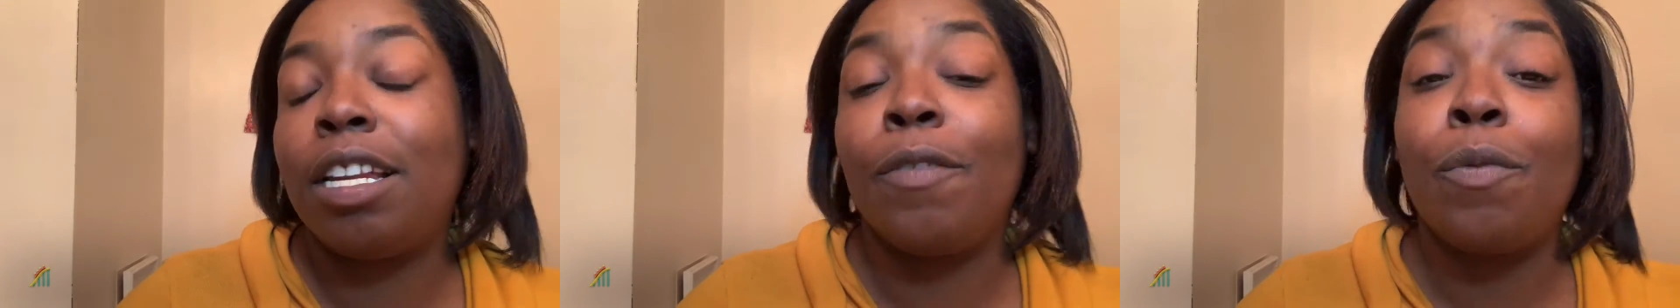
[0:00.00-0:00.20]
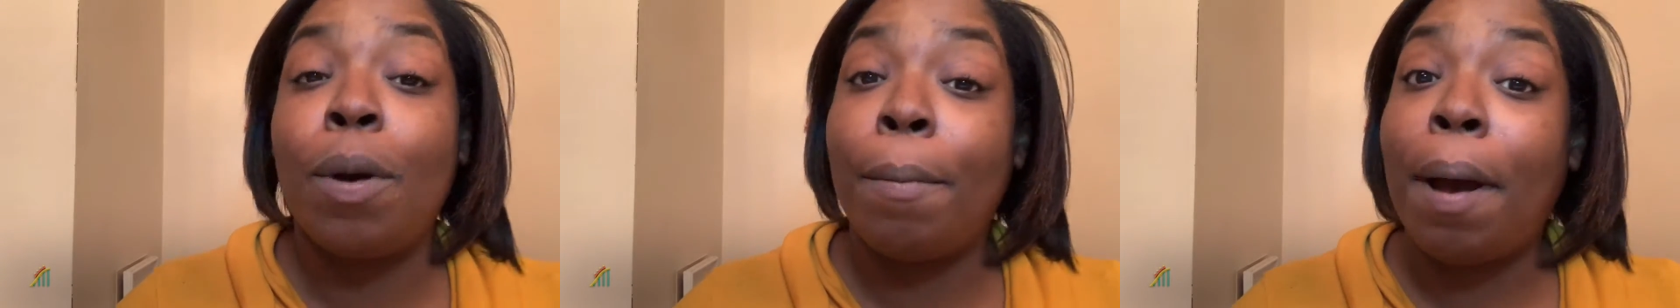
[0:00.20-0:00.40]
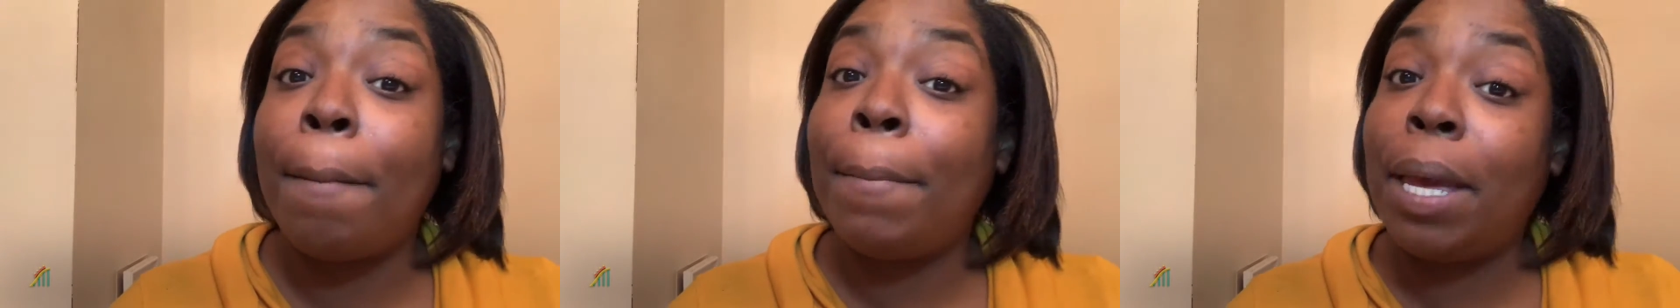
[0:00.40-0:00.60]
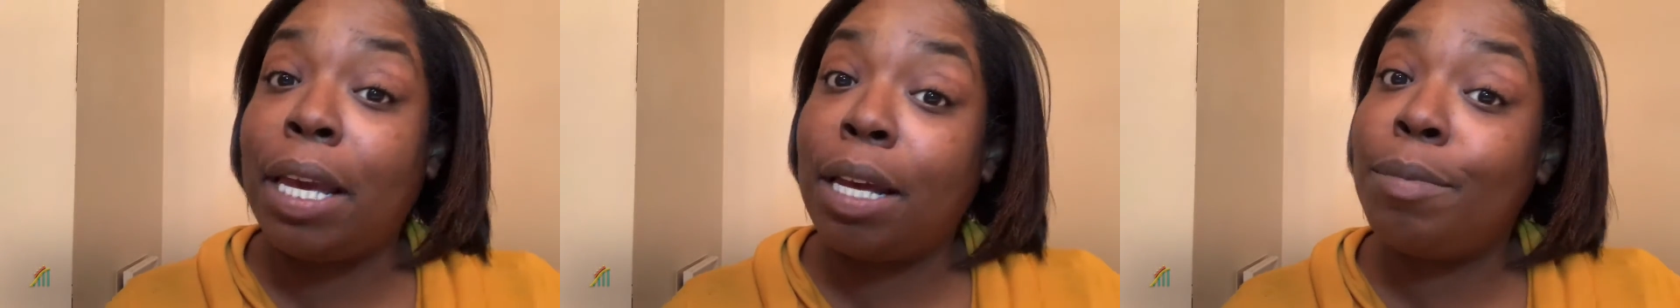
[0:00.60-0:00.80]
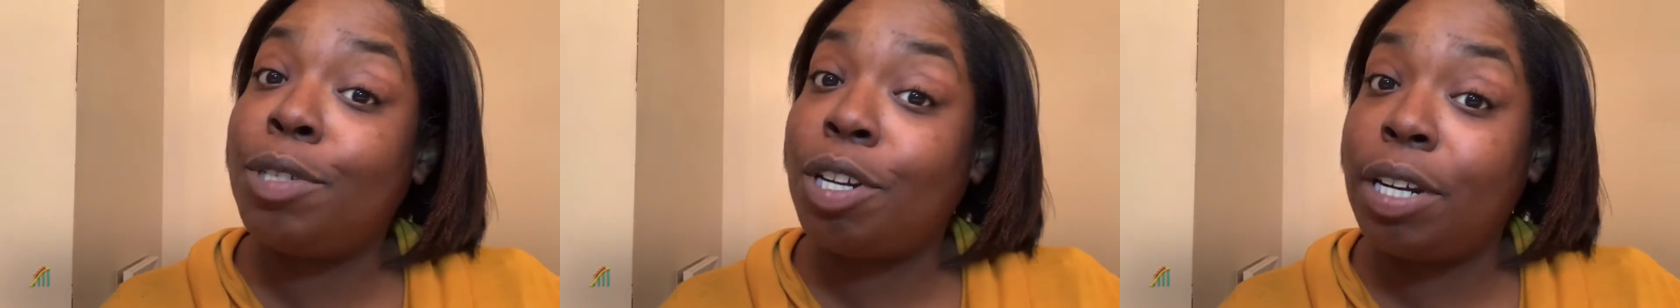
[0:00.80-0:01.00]
of what my
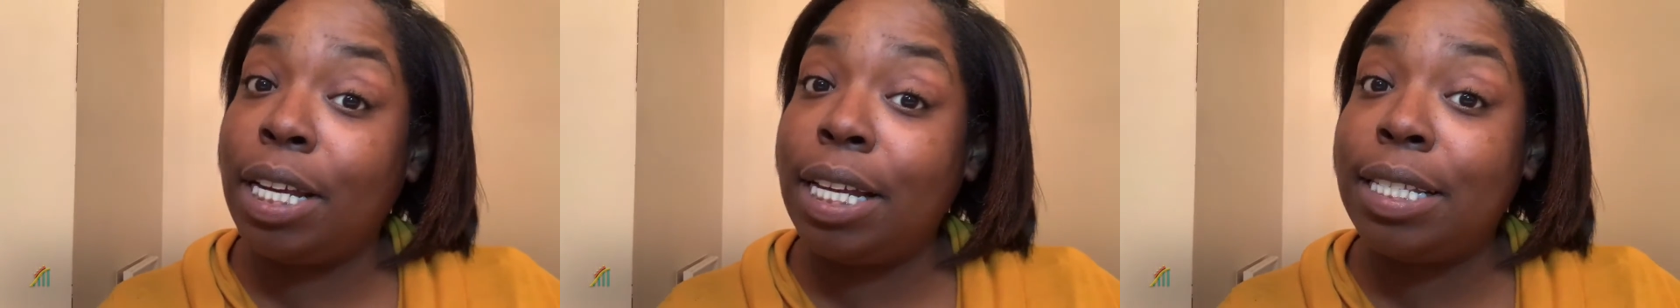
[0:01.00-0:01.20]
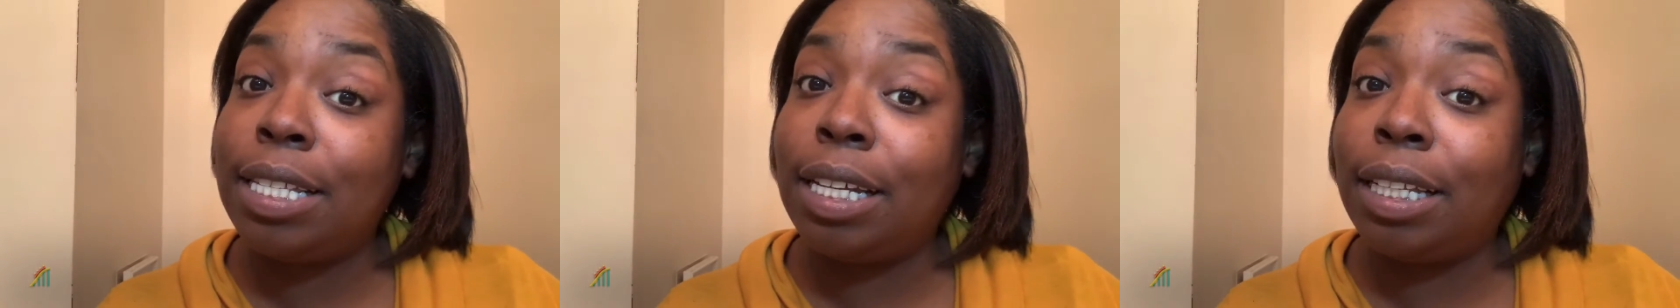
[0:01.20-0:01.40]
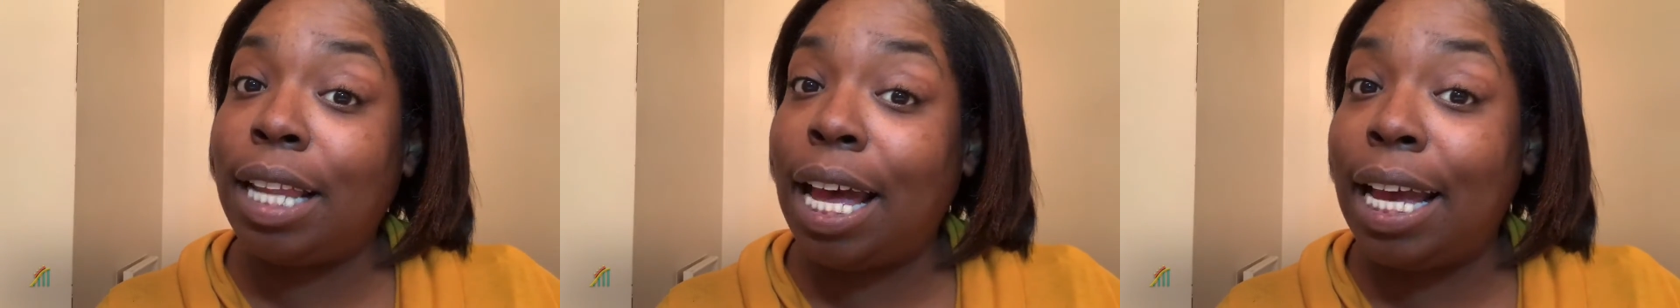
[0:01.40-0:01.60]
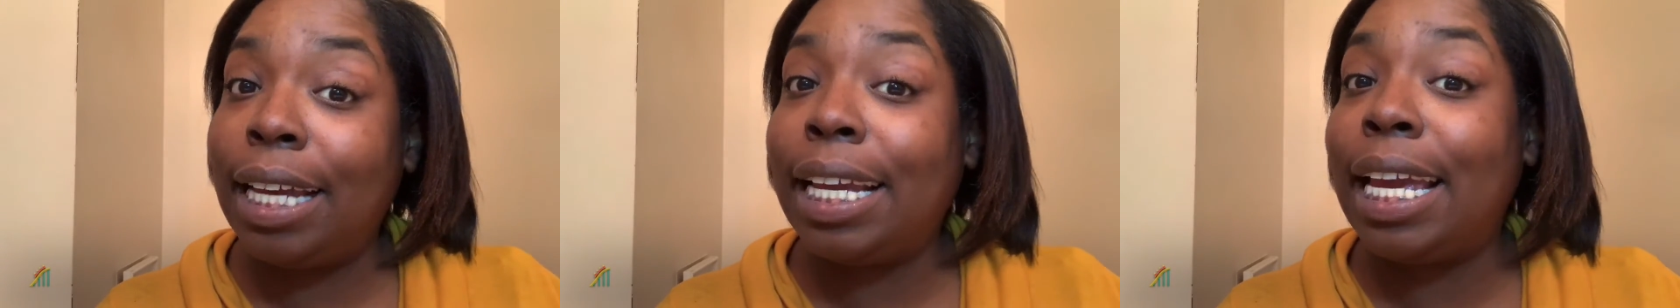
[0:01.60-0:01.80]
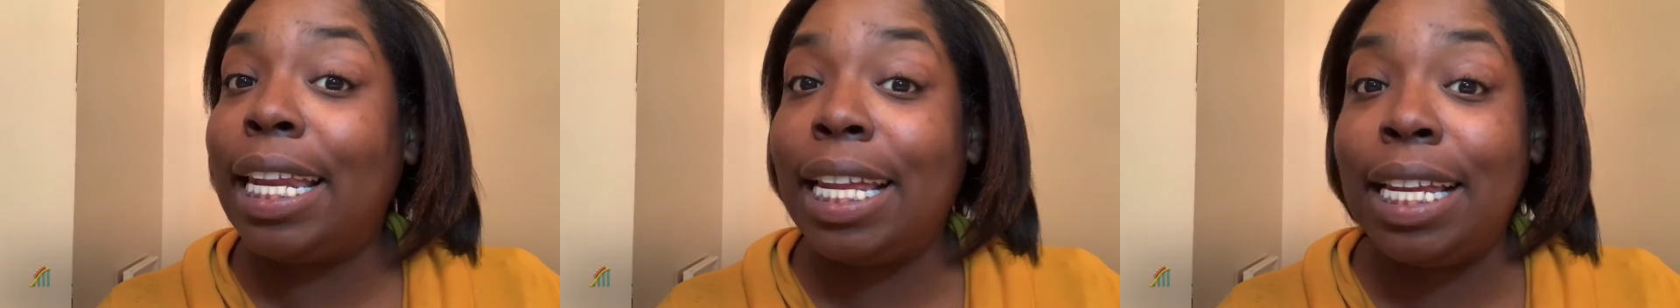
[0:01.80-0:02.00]
makeup journey has looked
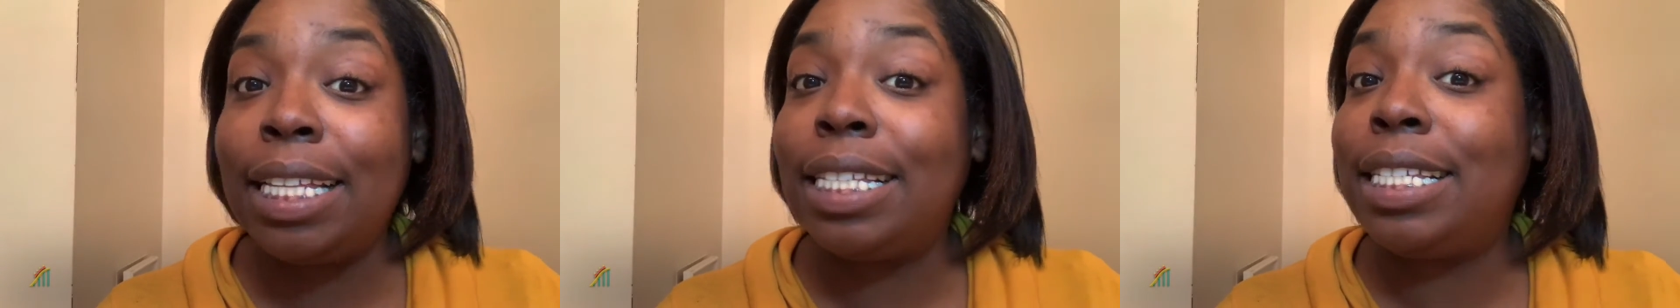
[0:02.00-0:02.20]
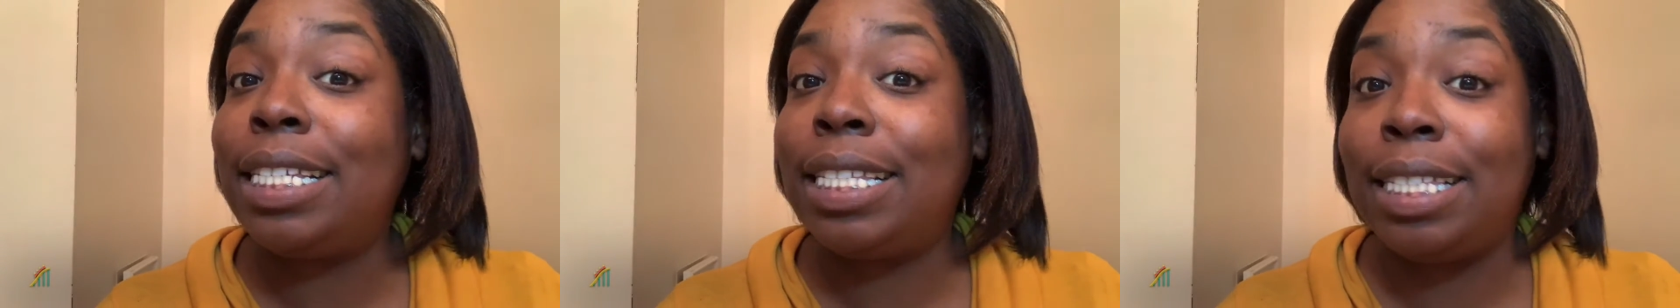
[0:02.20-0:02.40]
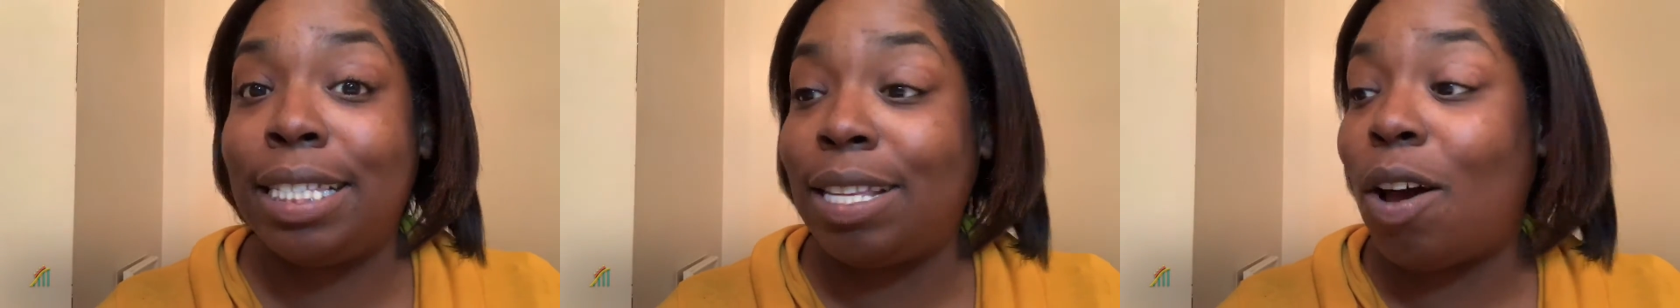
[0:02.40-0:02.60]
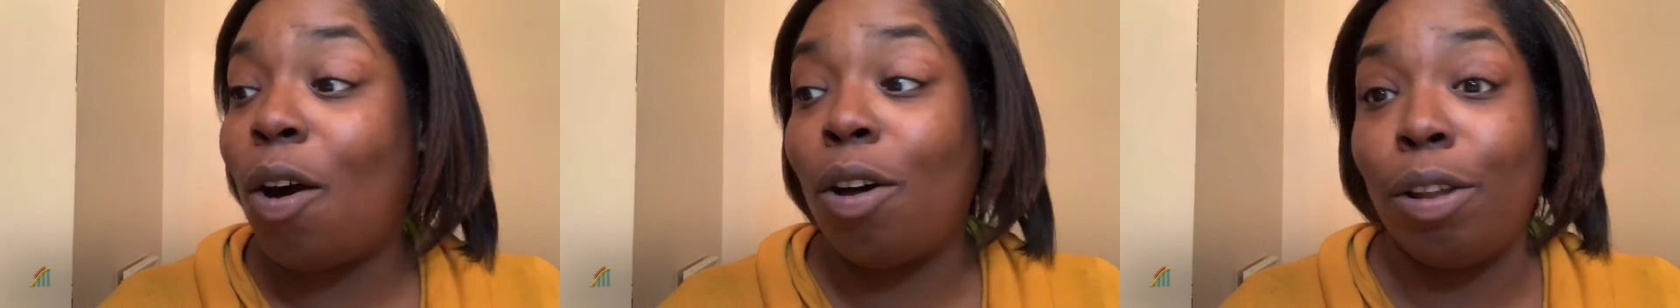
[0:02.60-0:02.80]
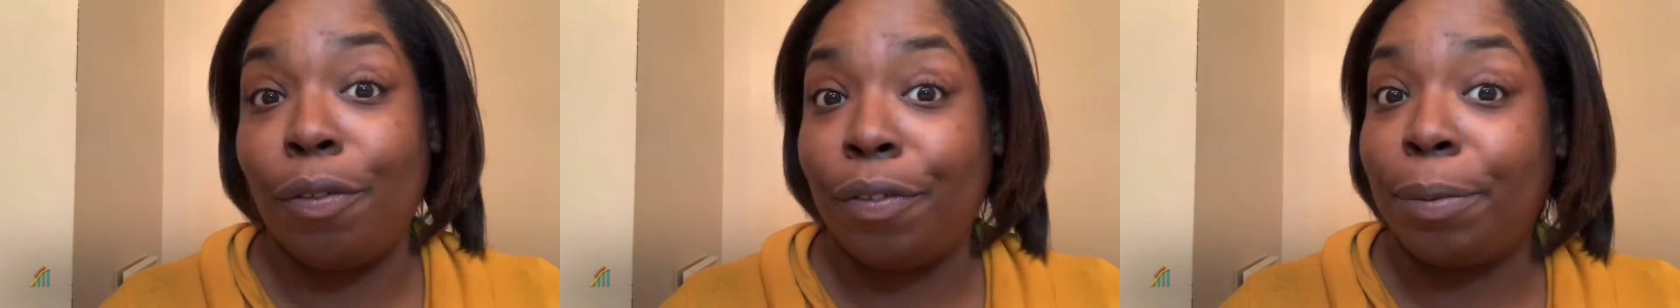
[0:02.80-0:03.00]
like, and it's
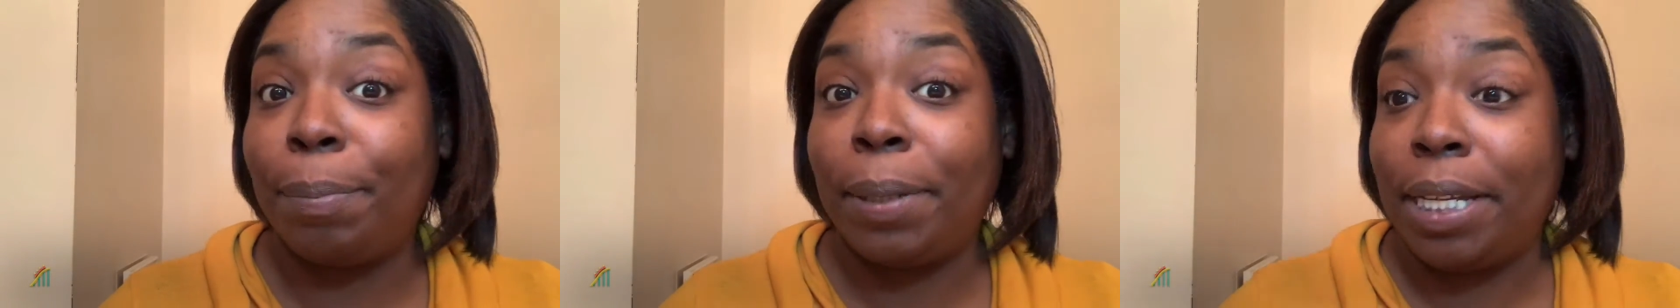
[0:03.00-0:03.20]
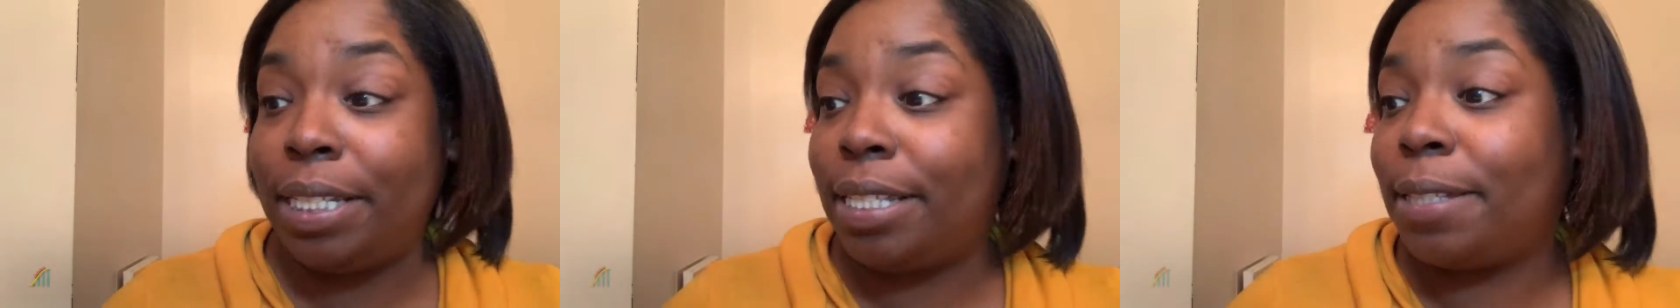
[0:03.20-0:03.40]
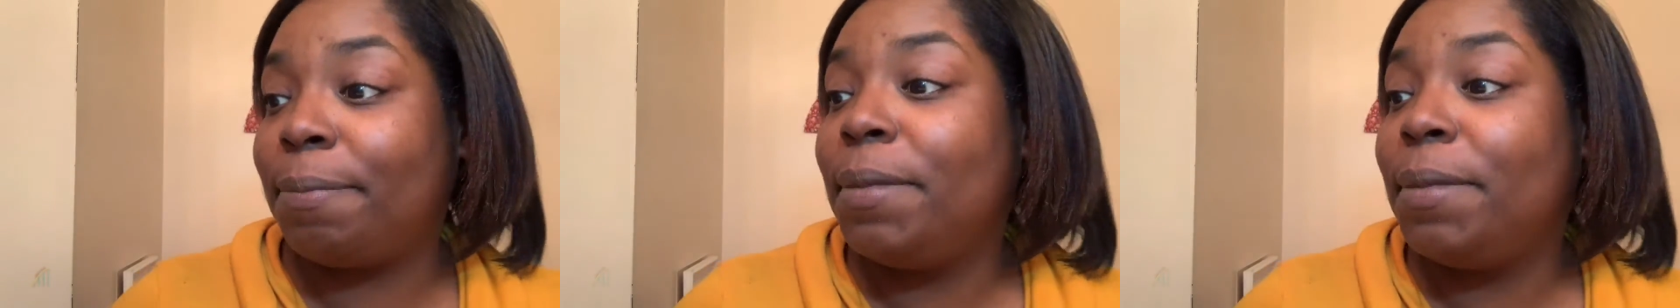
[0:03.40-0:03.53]
all over the place.